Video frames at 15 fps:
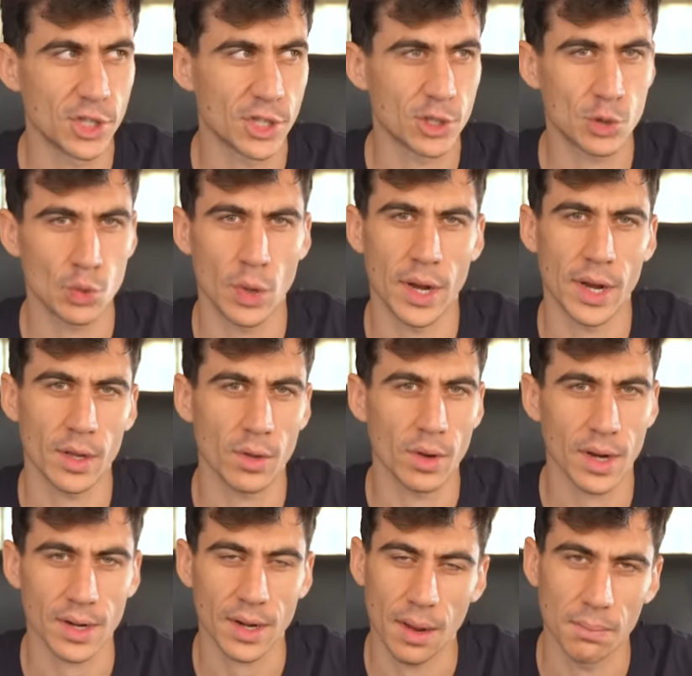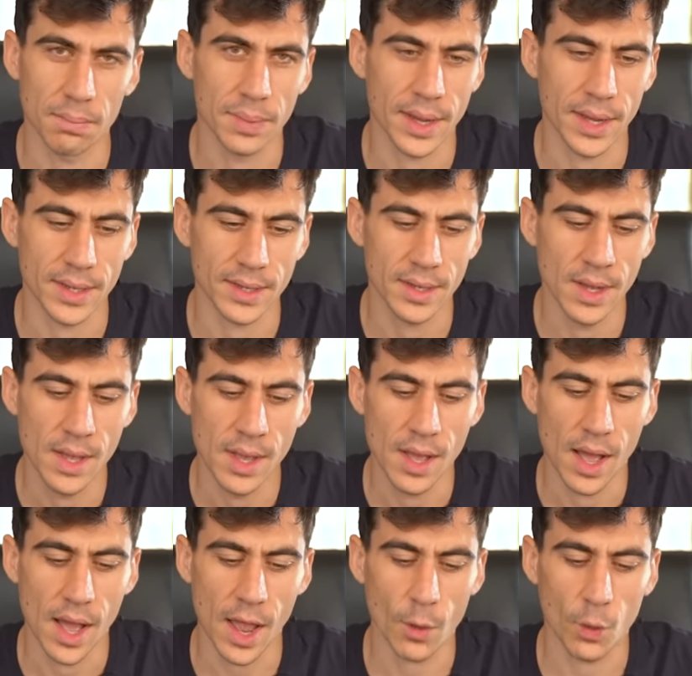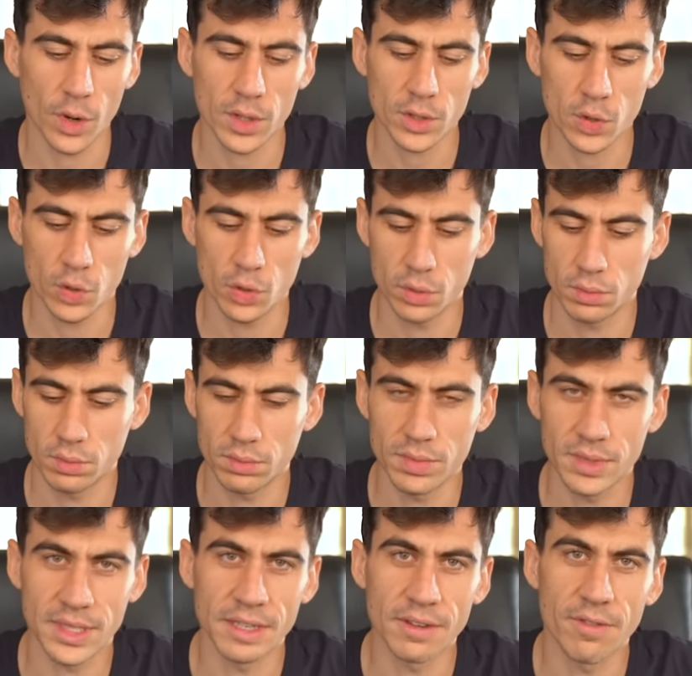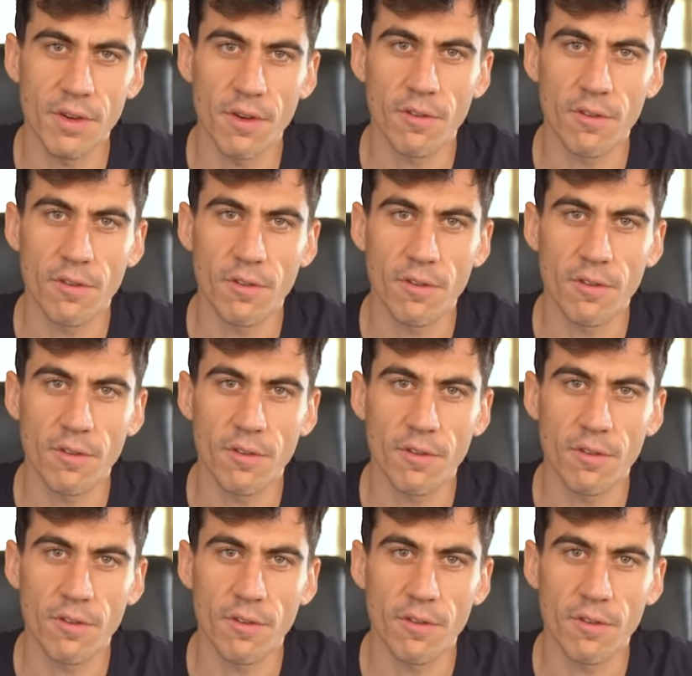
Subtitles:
just do a regular campaign. I wanted to give